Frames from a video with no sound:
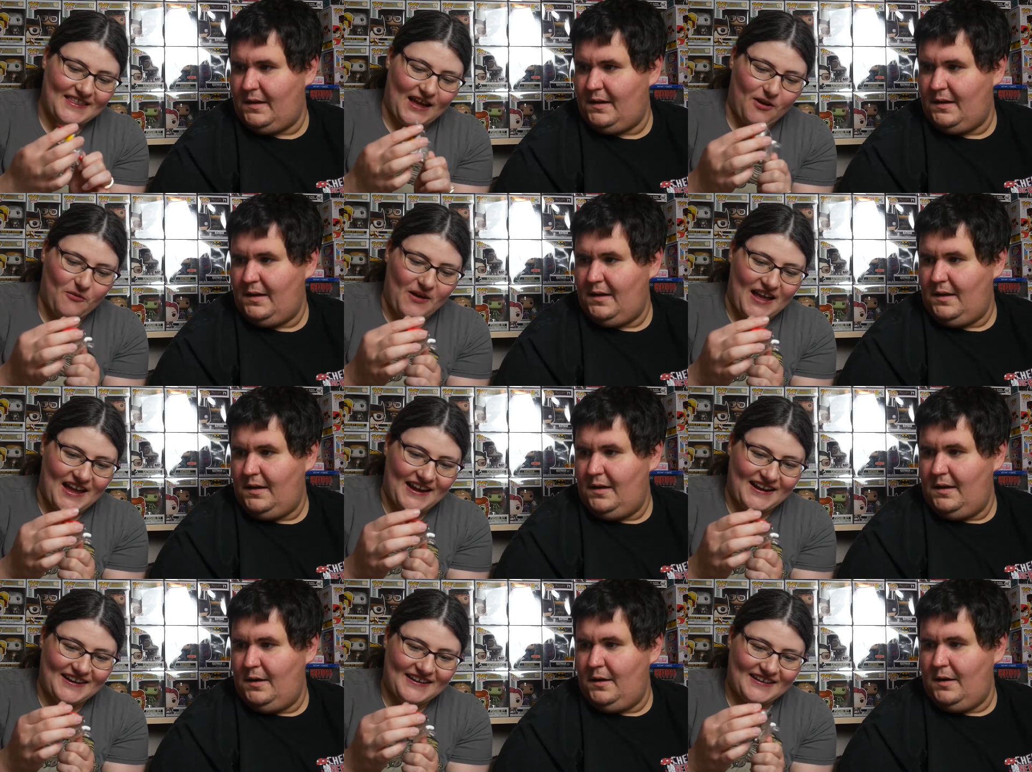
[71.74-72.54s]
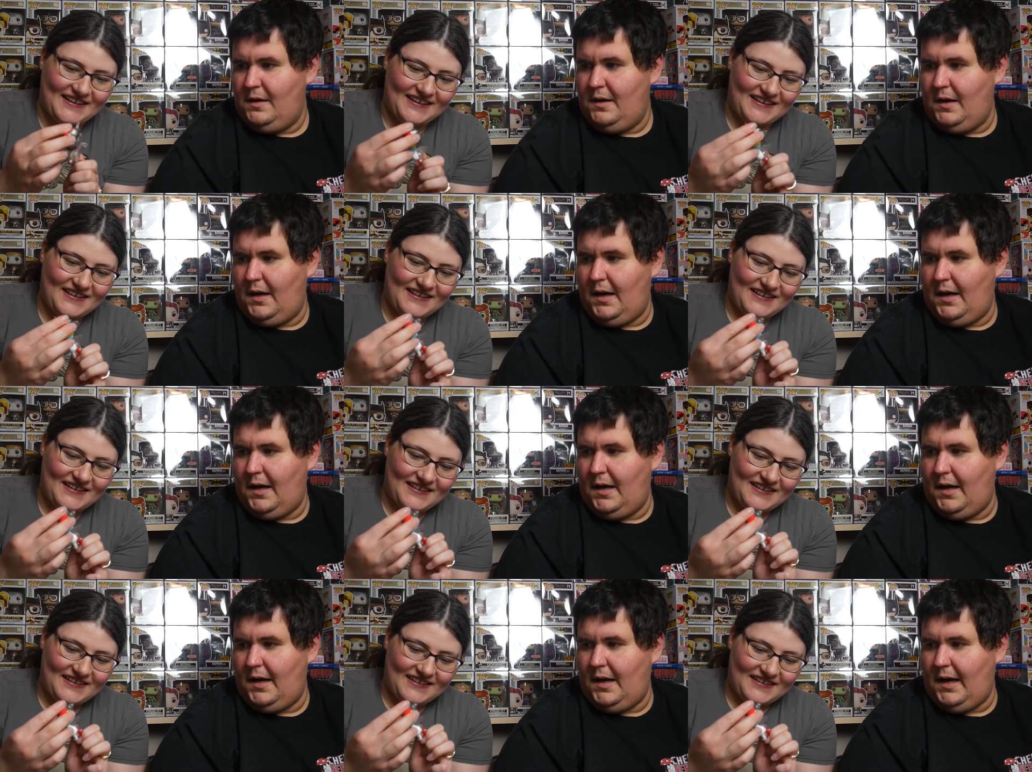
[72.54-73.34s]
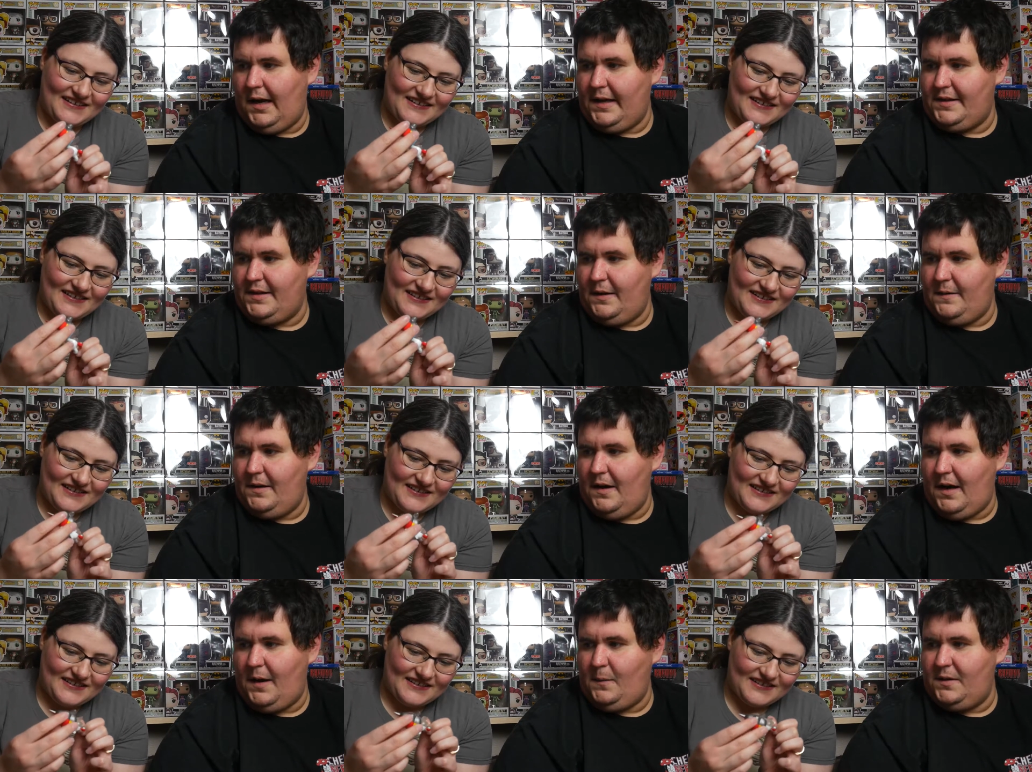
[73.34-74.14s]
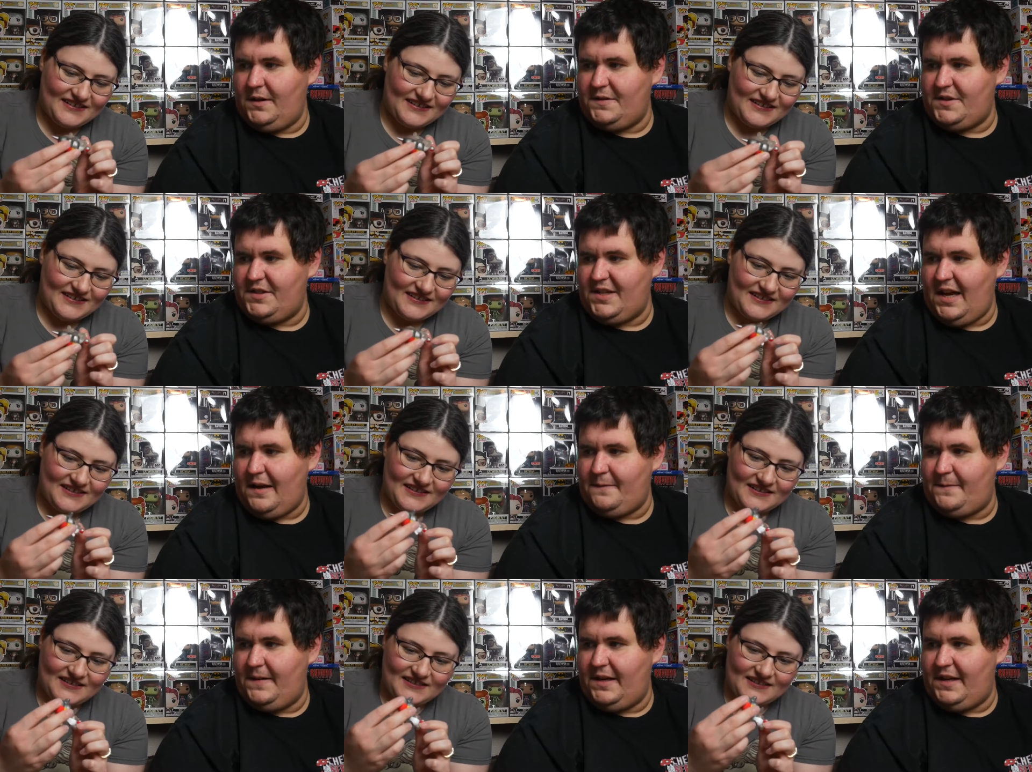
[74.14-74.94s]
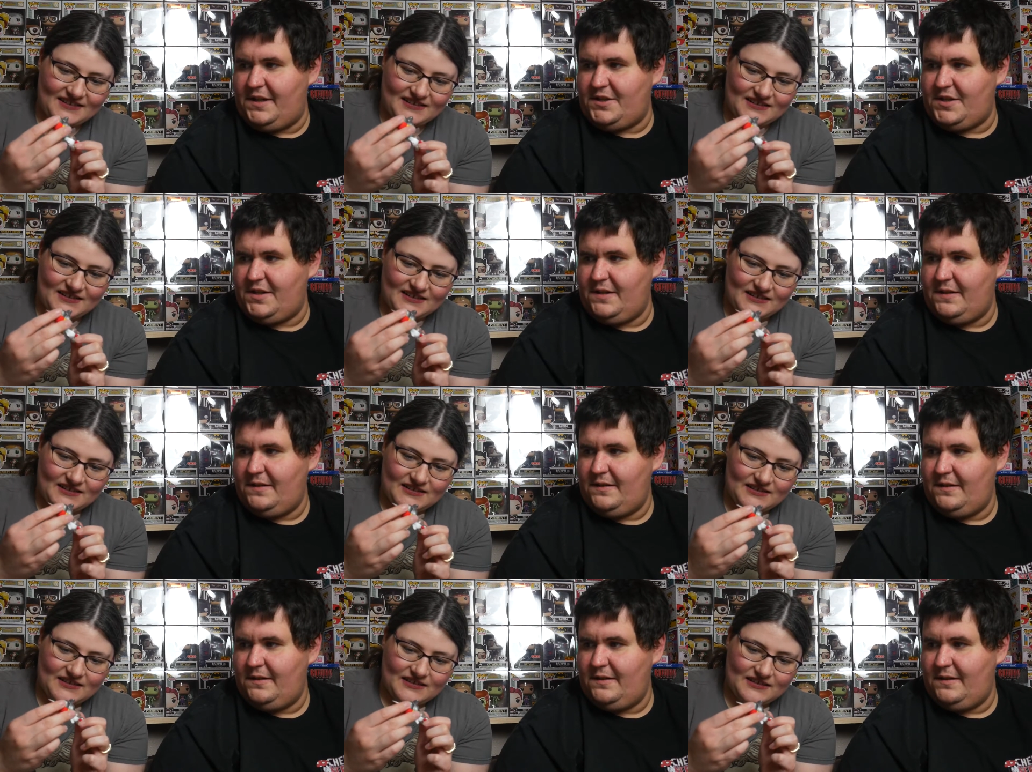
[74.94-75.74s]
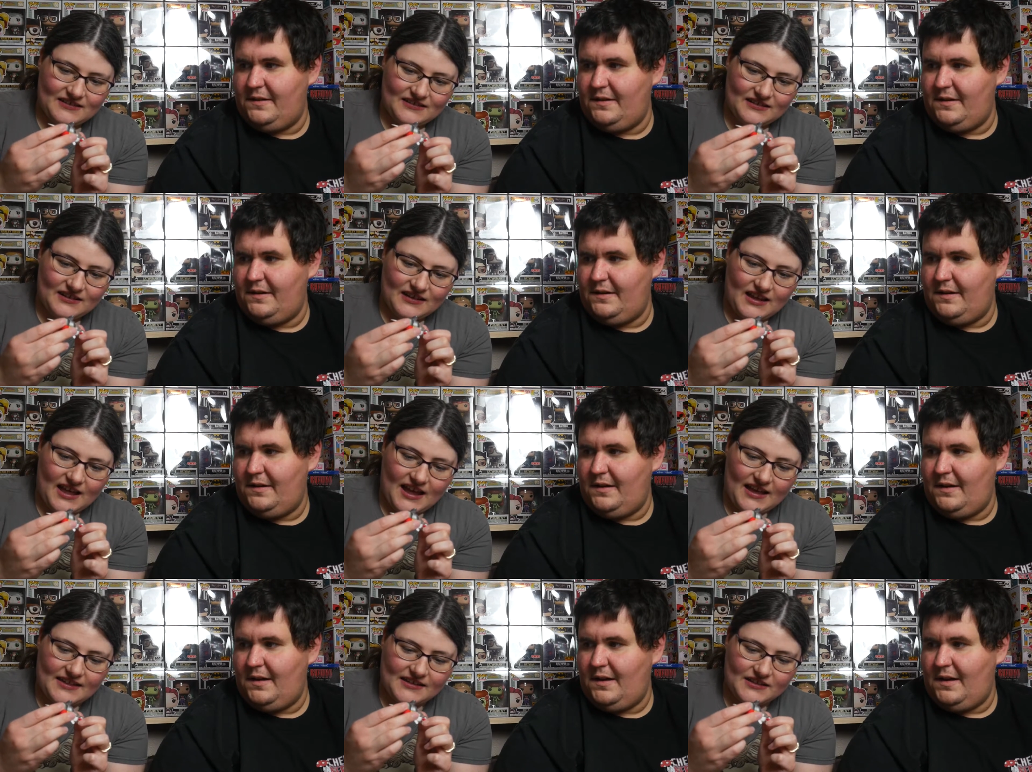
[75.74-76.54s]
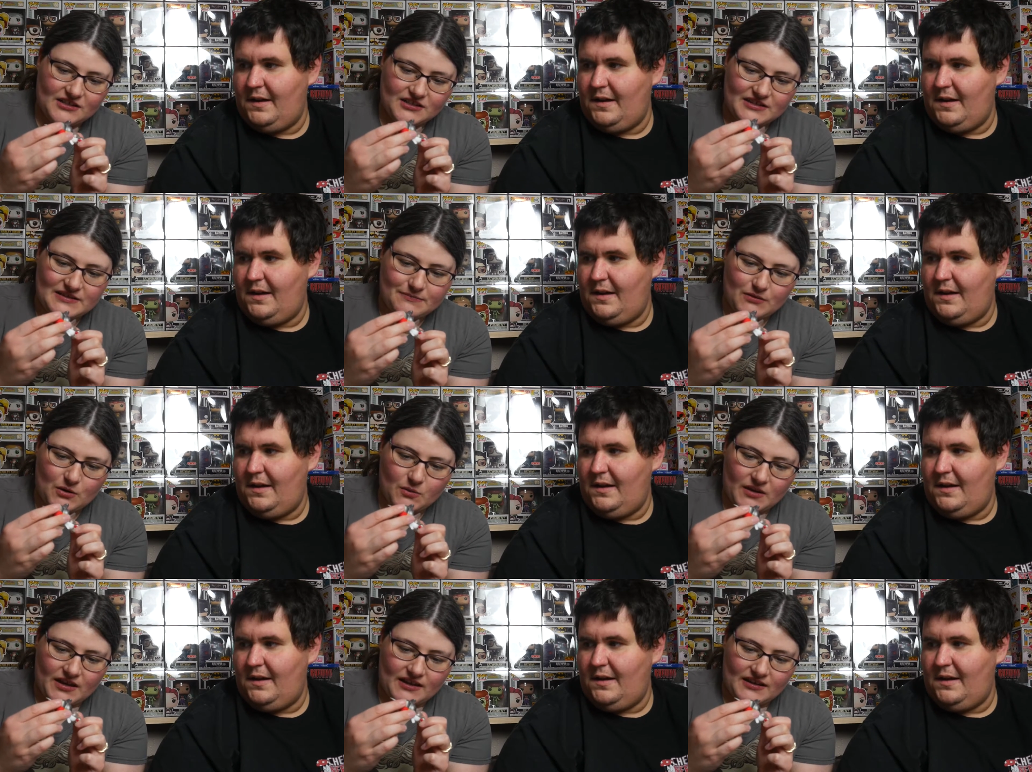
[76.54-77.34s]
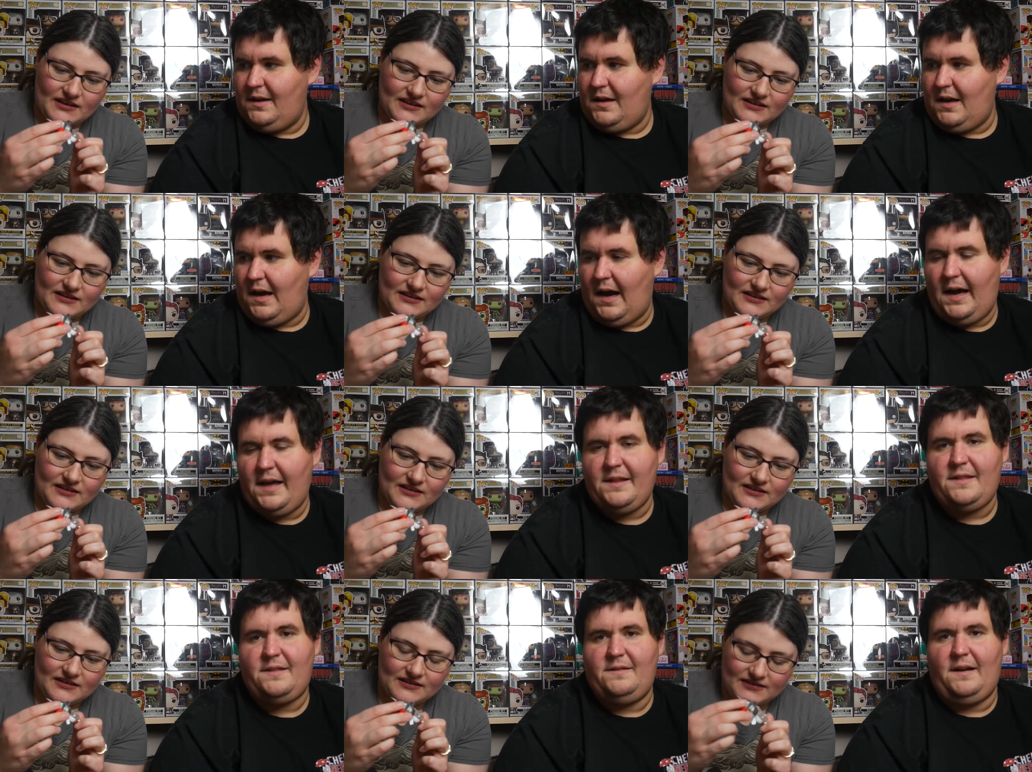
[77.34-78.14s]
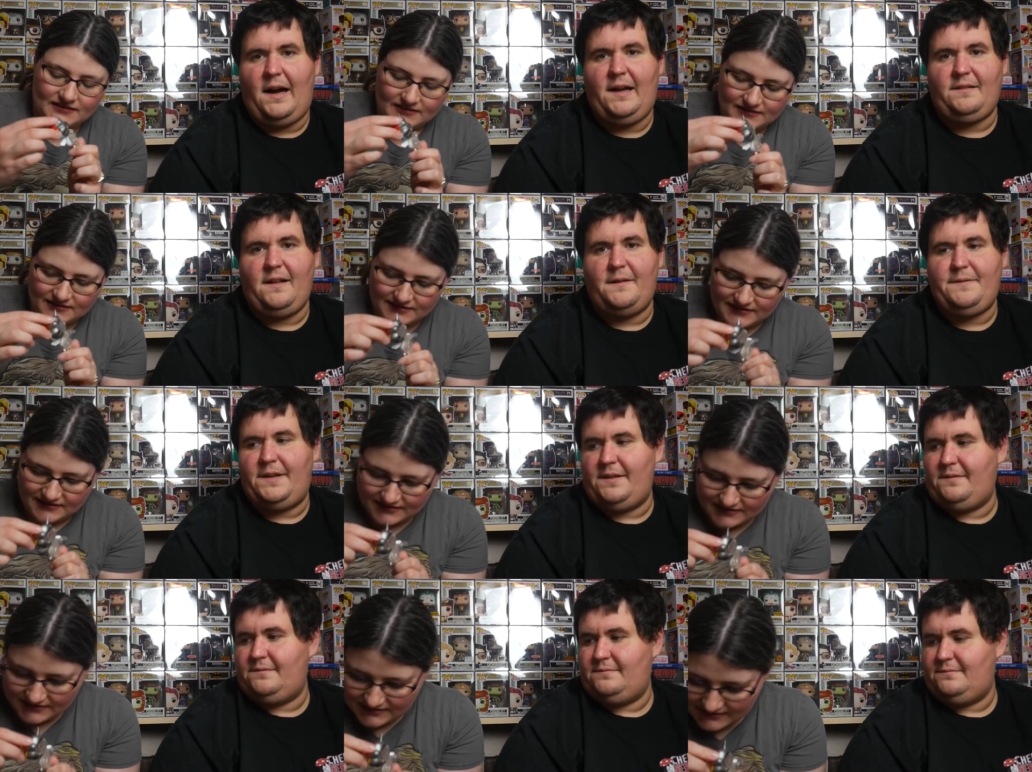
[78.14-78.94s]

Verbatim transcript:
Speaker 1: that way?
Speaker 2: Uh, I don't know. I wonder if she's half finished.
Speaker 1: I think she's broken.
Speaker 2: I I love it.